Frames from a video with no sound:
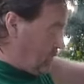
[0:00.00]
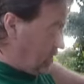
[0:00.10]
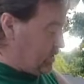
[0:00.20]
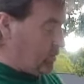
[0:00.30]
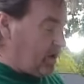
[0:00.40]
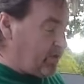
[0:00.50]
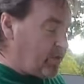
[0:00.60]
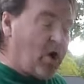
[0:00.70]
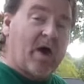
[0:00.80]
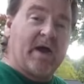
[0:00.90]
when you
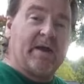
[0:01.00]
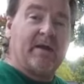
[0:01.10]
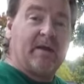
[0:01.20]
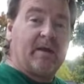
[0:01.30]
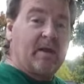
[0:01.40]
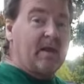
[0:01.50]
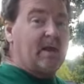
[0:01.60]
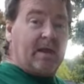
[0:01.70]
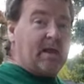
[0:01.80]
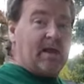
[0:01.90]
unthaw it,
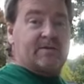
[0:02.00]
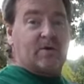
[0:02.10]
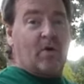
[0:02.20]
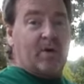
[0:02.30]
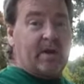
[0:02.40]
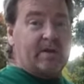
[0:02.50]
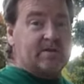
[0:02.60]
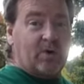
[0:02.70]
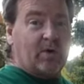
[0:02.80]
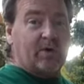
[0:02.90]
it's already
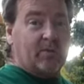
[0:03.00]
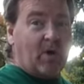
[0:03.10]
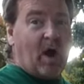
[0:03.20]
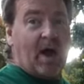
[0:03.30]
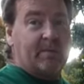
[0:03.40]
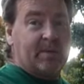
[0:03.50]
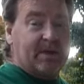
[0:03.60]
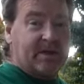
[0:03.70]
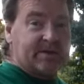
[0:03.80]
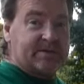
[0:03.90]
starting to rot
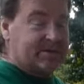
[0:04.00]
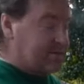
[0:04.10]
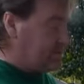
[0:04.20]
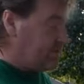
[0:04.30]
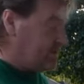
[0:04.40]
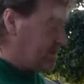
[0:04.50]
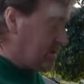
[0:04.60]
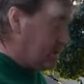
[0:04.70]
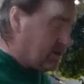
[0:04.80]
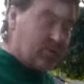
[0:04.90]
because
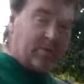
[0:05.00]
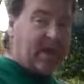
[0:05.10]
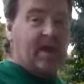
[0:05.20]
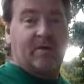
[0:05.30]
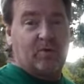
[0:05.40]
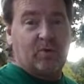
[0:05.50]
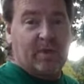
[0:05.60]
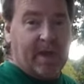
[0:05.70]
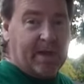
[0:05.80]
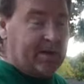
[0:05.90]
you can't do
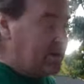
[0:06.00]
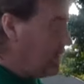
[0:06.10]
that.